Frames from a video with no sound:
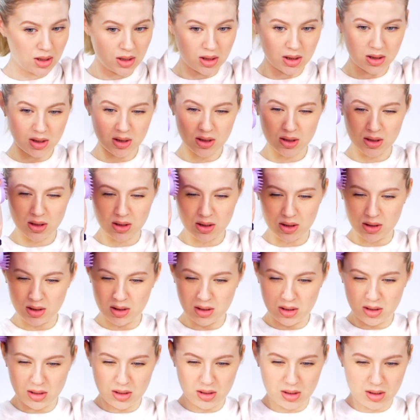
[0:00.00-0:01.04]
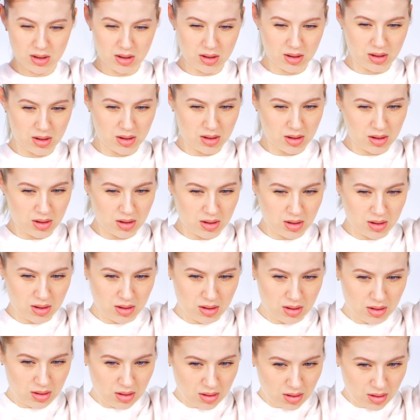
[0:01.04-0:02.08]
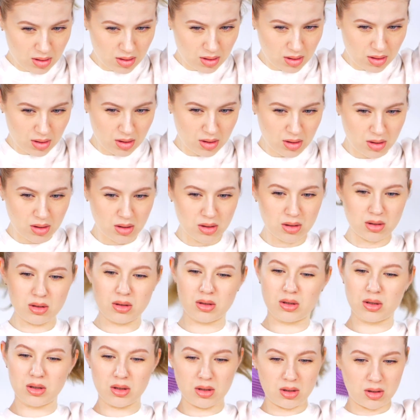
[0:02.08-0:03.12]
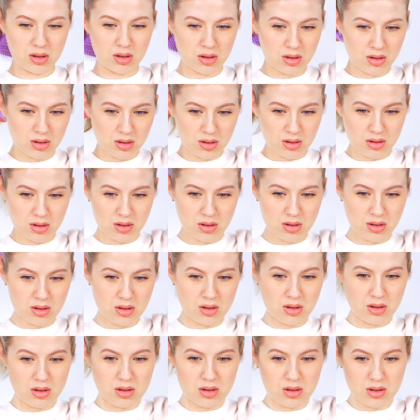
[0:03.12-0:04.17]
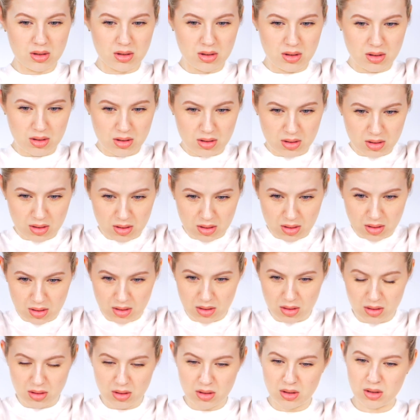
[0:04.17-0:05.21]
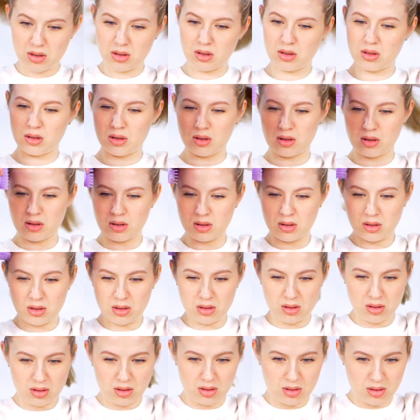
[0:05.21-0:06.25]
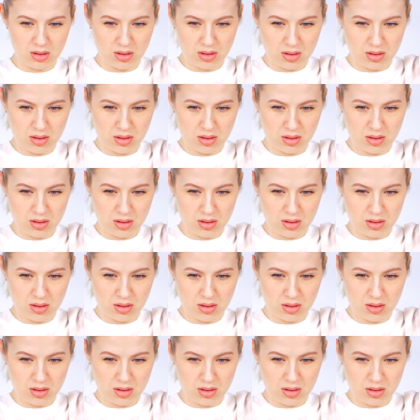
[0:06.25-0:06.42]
Nothing is said.